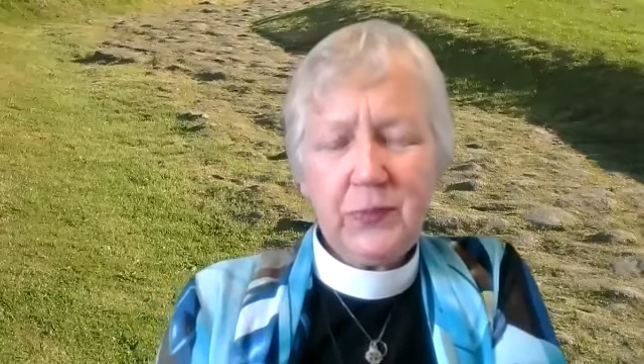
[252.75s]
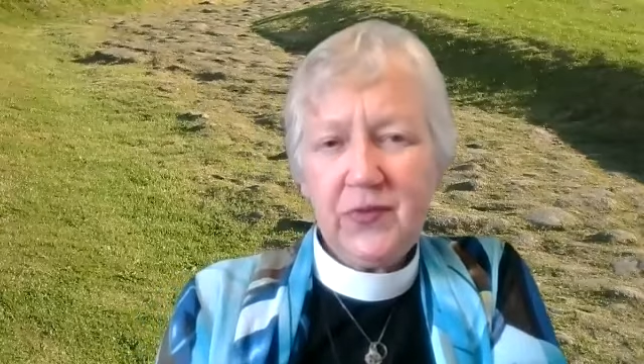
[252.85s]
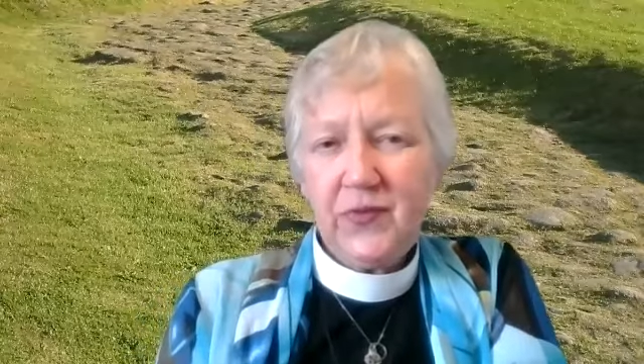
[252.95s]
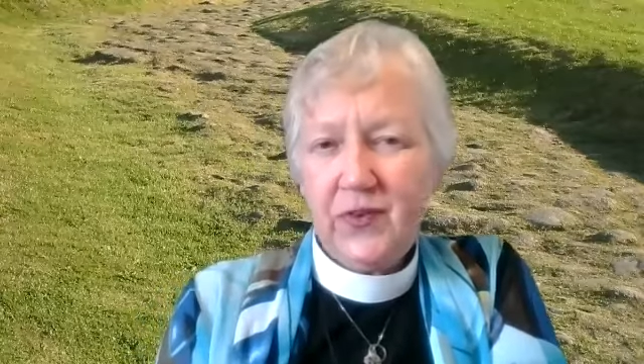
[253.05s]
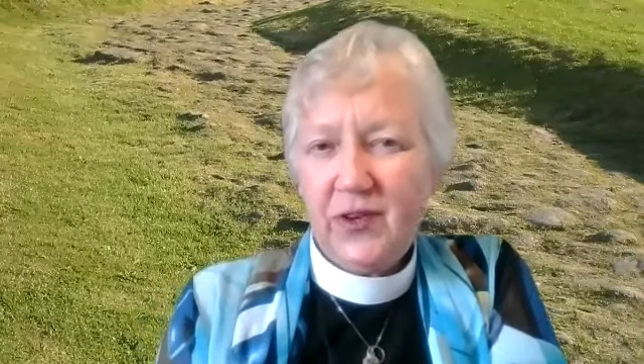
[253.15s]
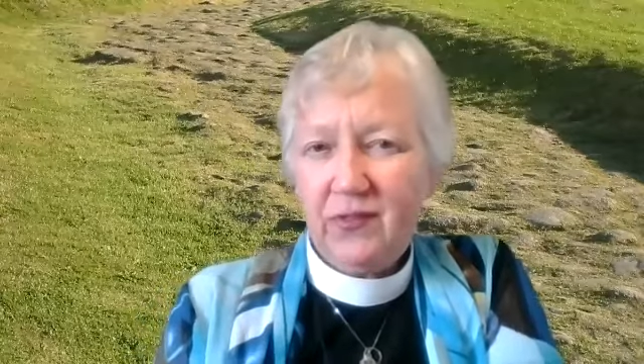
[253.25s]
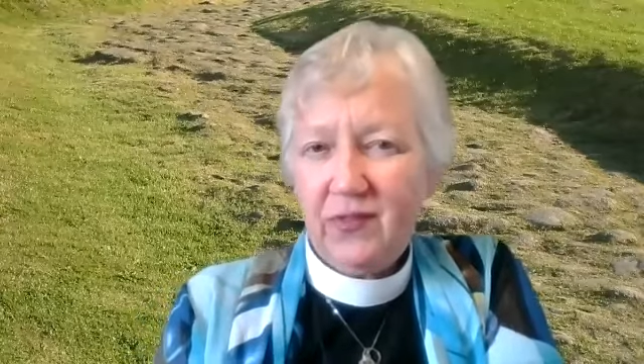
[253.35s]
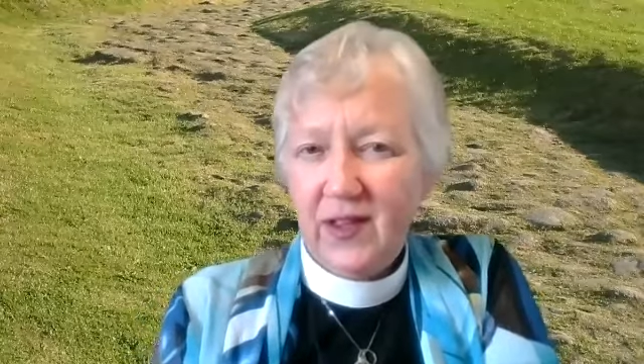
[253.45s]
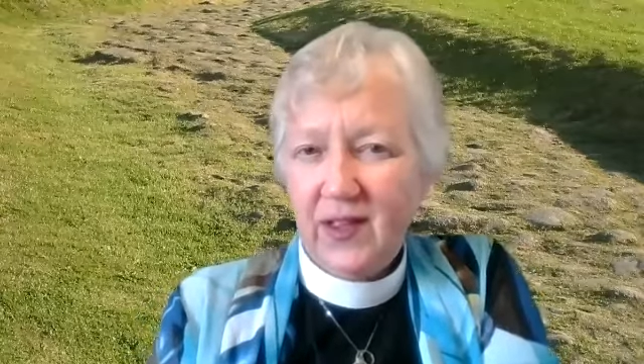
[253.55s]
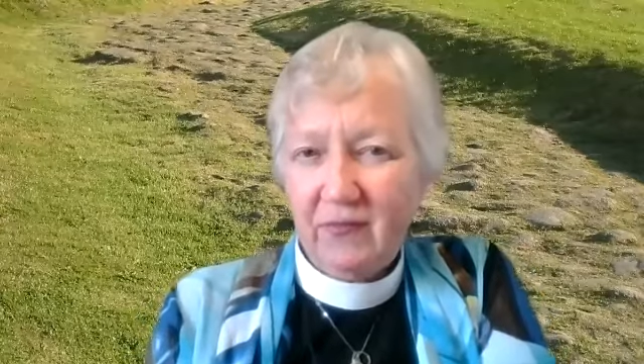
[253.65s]
prefer to
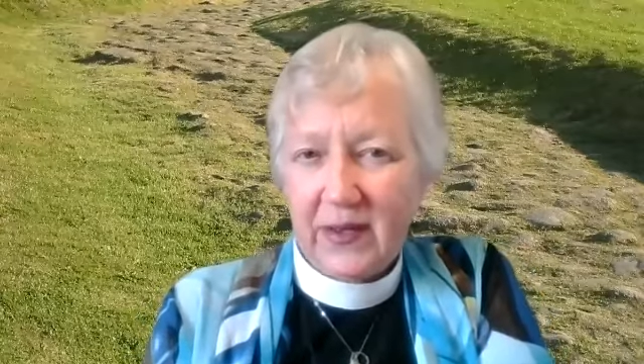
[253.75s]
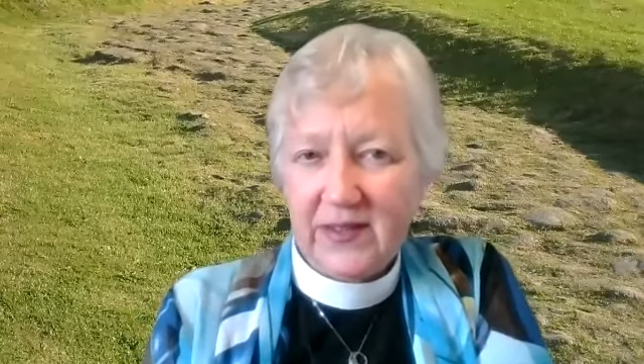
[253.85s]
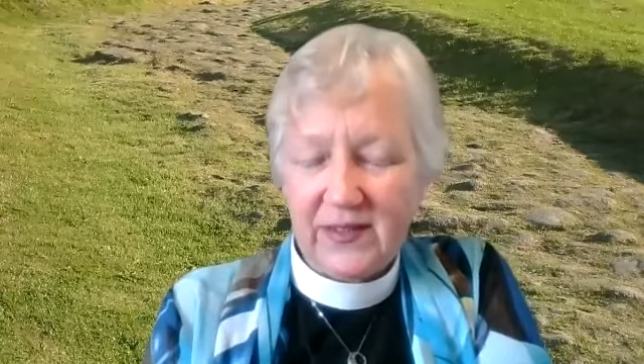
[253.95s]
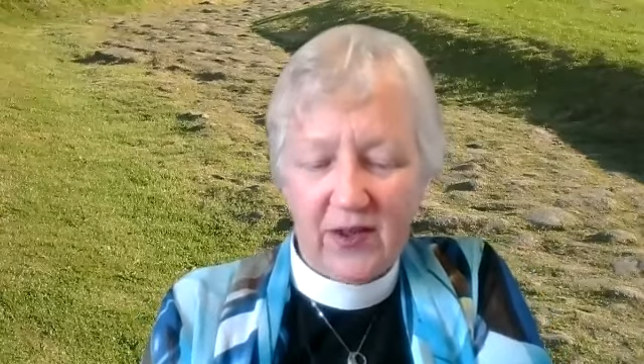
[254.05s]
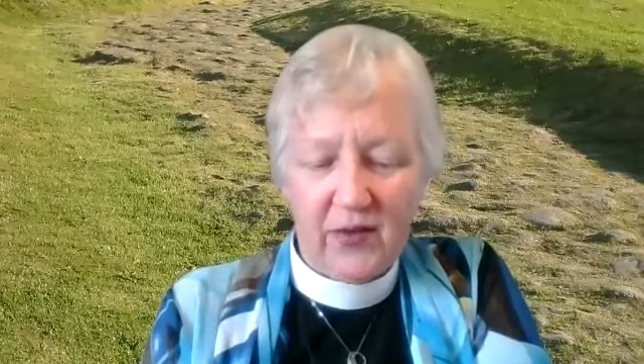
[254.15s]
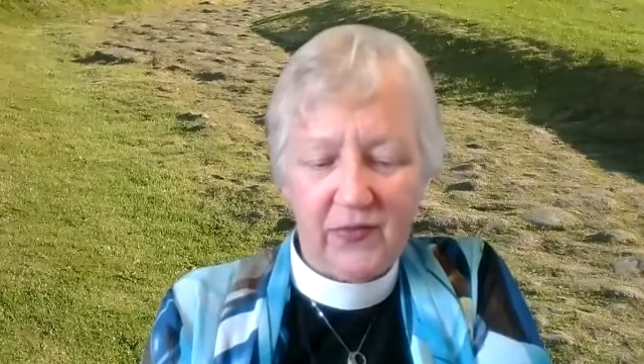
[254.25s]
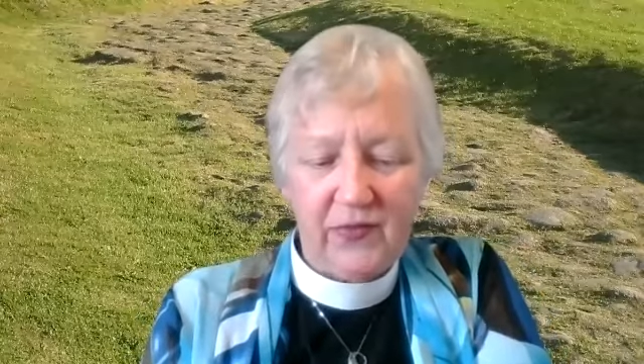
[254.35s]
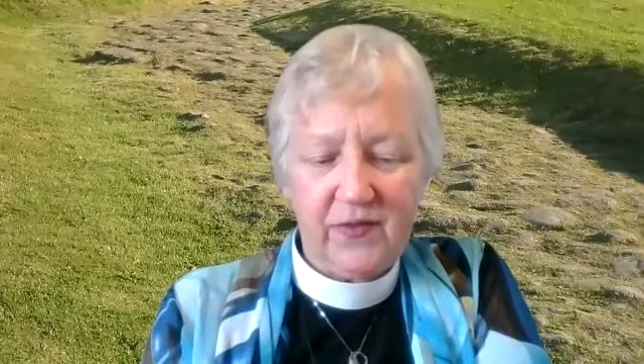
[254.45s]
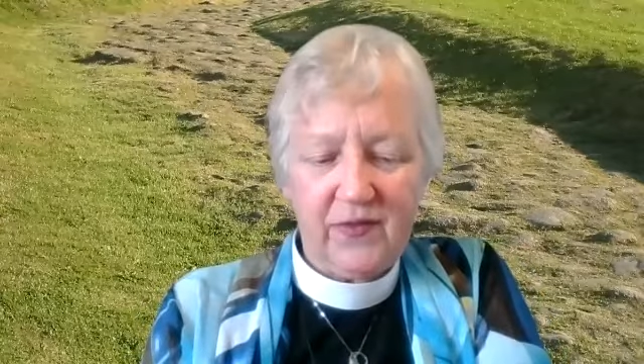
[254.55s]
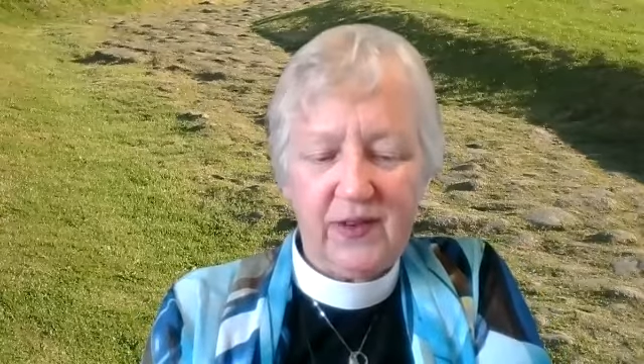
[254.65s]
think of
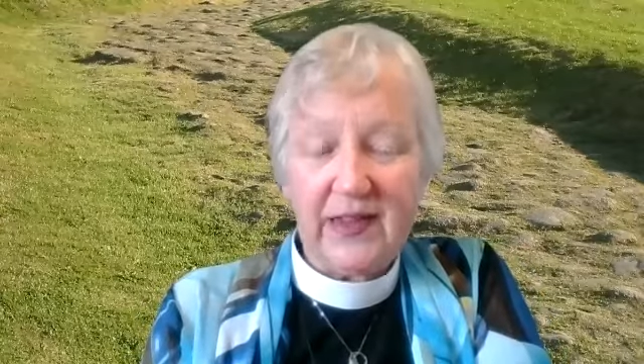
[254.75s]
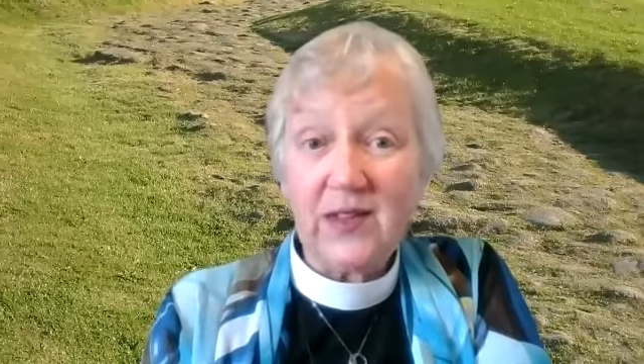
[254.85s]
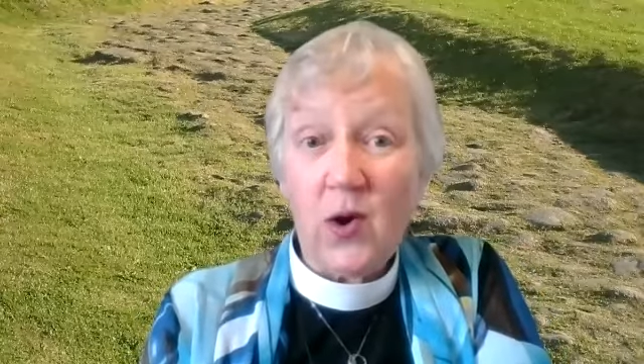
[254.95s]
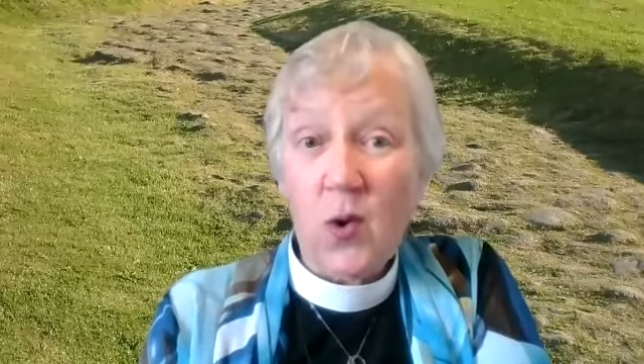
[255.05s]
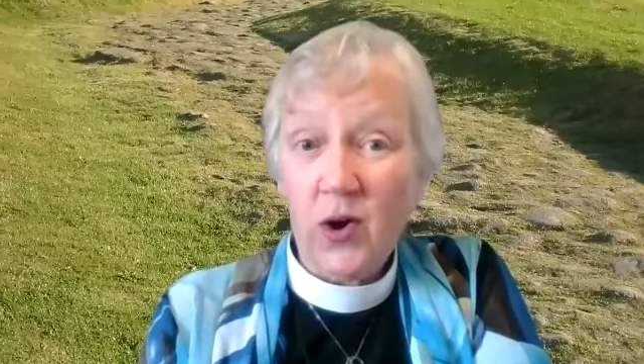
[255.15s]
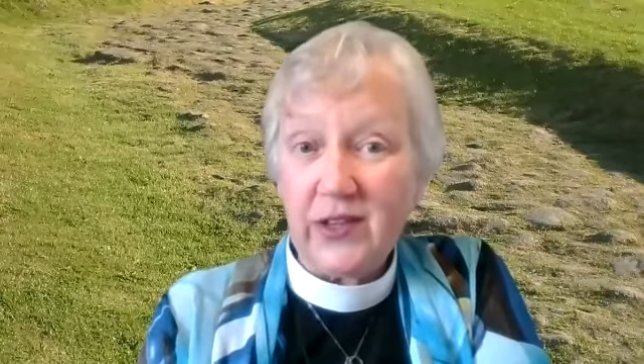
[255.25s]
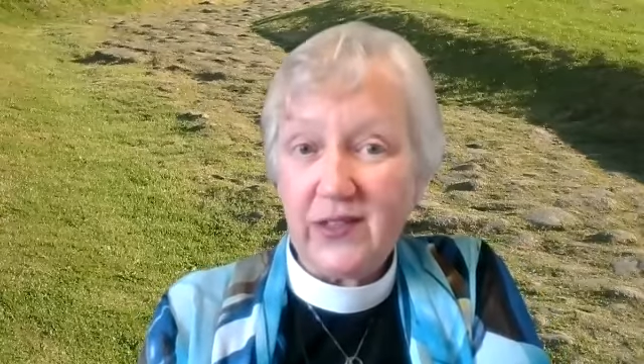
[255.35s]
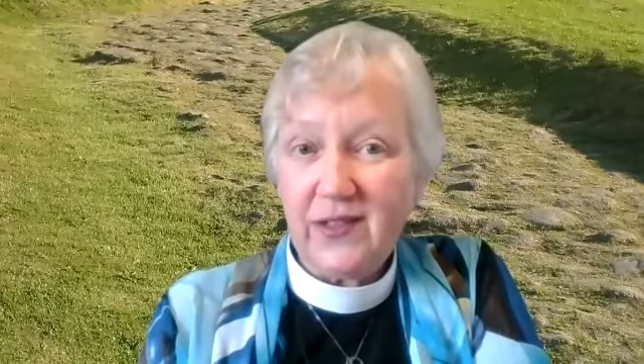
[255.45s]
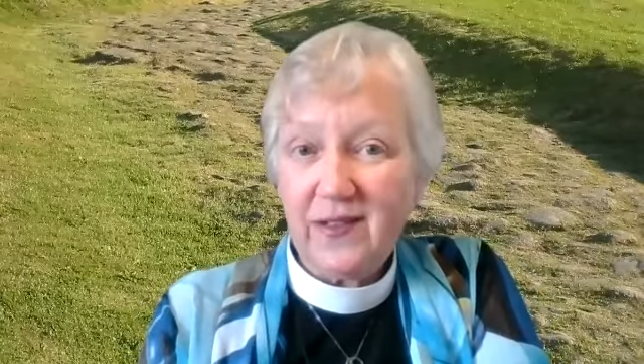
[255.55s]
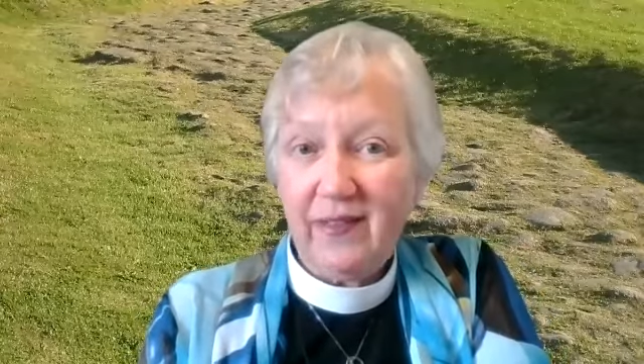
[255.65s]
myself as a
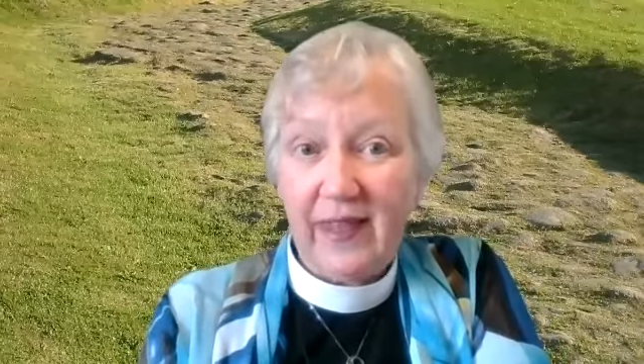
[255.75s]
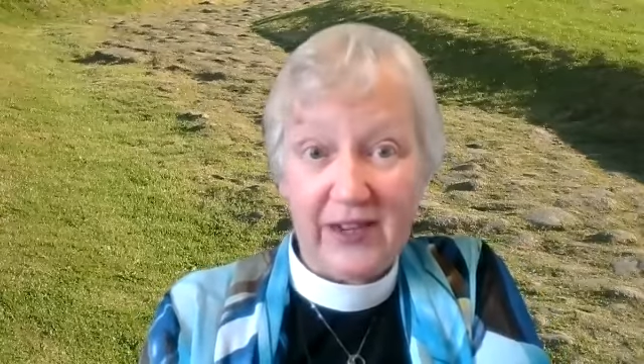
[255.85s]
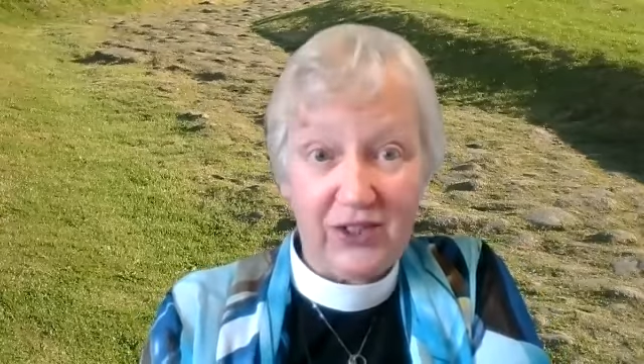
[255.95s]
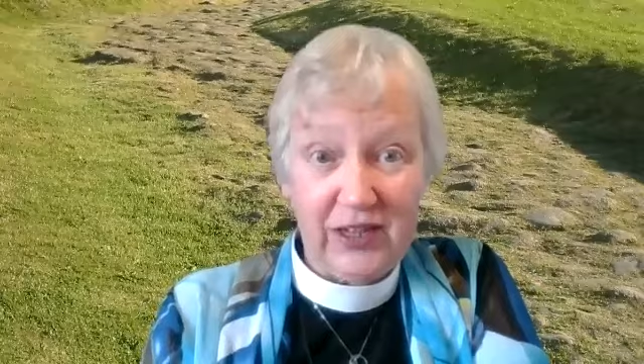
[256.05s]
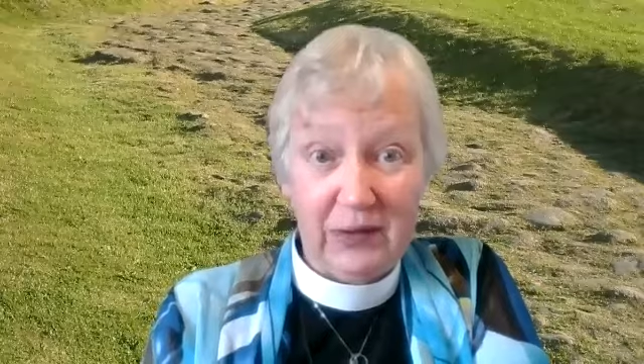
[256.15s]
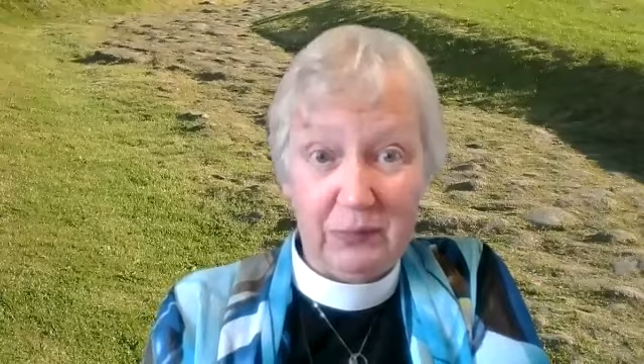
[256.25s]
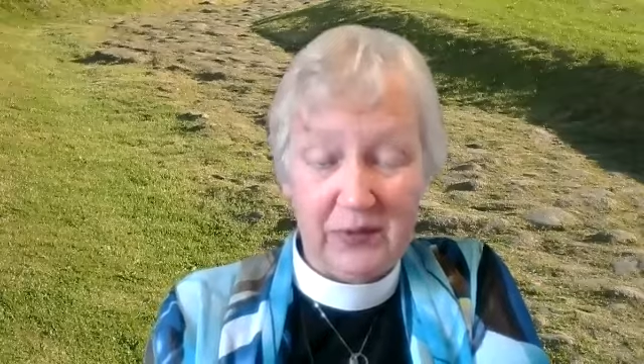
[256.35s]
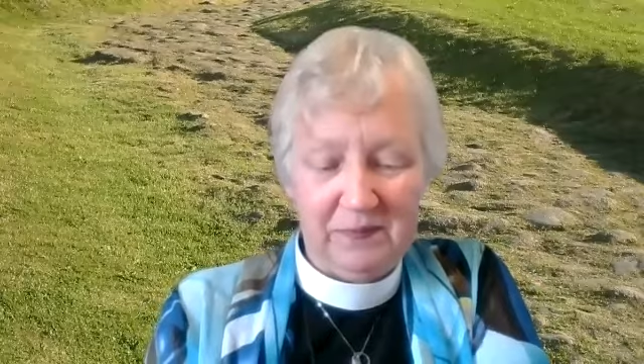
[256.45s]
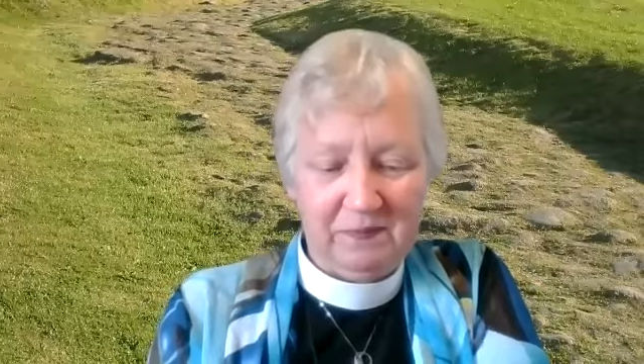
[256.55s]
horse than a sheep.